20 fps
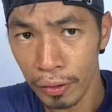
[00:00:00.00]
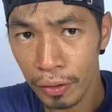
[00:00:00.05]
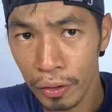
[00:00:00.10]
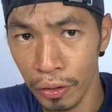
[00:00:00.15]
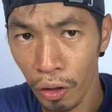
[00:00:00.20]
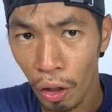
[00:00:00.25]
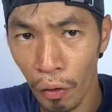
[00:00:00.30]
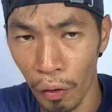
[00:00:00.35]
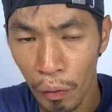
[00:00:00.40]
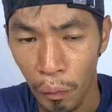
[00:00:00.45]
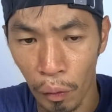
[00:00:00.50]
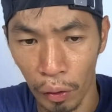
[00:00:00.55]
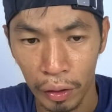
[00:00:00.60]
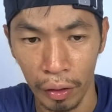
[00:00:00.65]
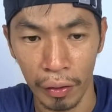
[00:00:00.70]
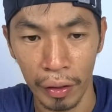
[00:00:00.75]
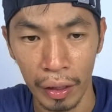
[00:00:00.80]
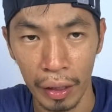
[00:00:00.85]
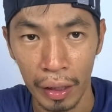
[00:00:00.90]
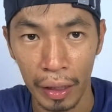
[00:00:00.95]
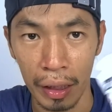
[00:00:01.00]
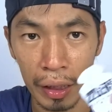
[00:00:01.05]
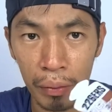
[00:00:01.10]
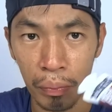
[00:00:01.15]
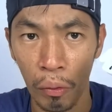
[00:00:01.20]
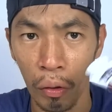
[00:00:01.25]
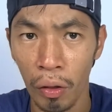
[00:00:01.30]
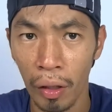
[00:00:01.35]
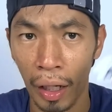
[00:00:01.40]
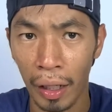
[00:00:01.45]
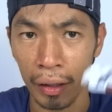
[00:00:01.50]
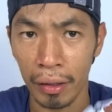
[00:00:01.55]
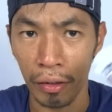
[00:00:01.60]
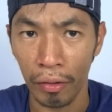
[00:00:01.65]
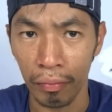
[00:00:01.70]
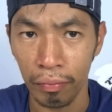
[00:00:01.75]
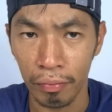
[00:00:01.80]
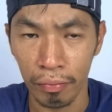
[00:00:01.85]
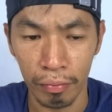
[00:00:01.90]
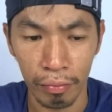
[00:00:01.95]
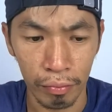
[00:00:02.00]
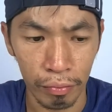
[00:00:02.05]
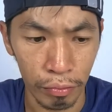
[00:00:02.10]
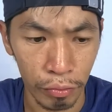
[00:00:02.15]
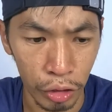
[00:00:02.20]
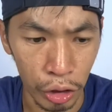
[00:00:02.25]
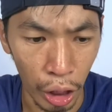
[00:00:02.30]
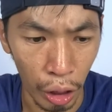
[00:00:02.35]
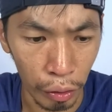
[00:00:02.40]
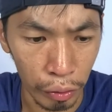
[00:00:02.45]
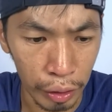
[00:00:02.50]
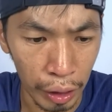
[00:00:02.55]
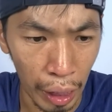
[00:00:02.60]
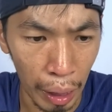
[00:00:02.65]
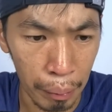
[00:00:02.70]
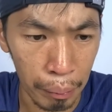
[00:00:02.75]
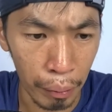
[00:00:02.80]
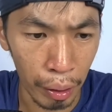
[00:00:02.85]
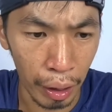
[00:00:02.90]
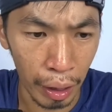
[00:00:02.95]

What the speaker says: not really watery, it's more like gel type